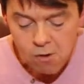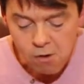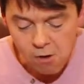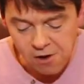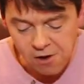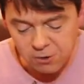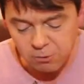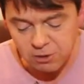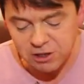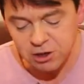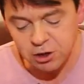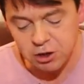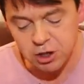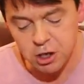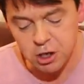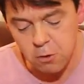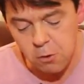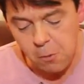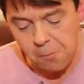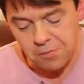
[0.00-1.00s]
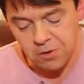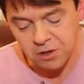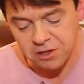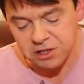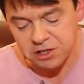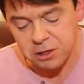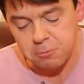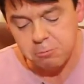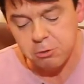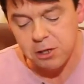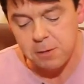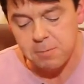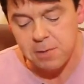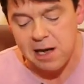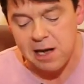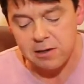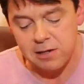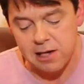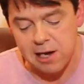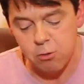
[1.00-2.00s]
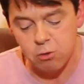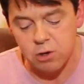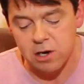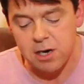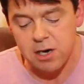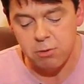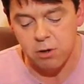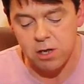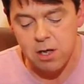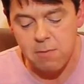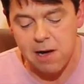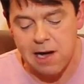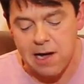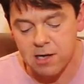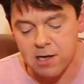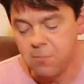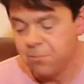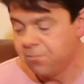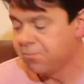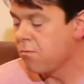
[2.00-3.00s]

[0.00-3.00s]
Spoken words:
And 22, can you pull it back now? Can you pull it back?